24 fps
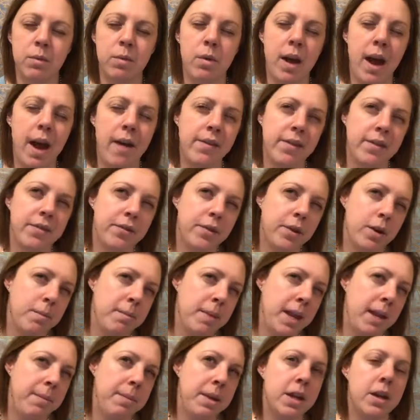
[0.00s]
We'll have it for
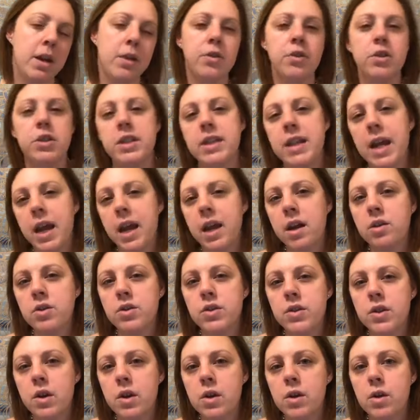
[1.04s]
maybe another day or
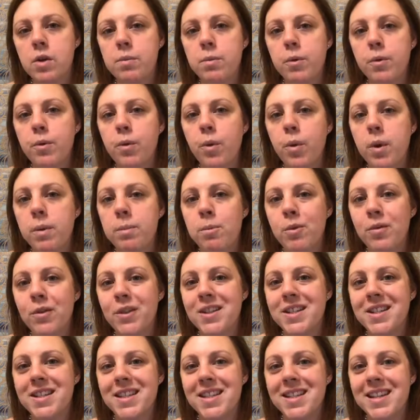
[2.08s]
so before we move
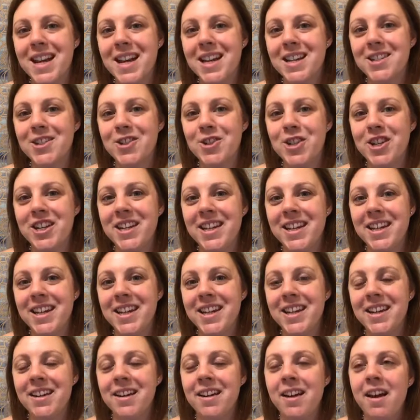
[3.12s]
into the next gene
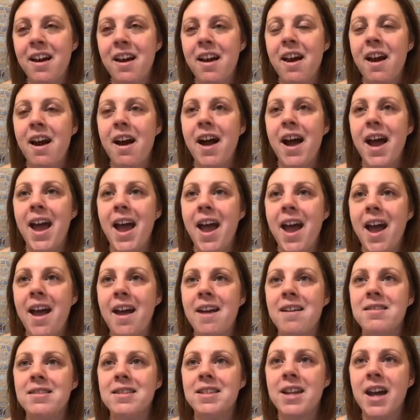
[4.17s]
key.
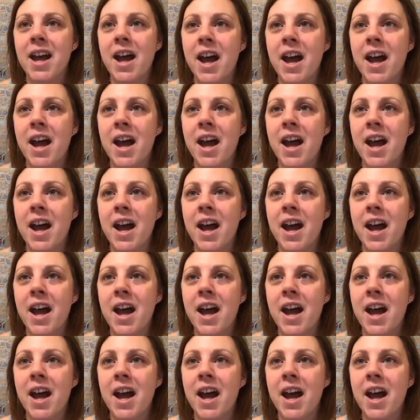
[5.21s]
And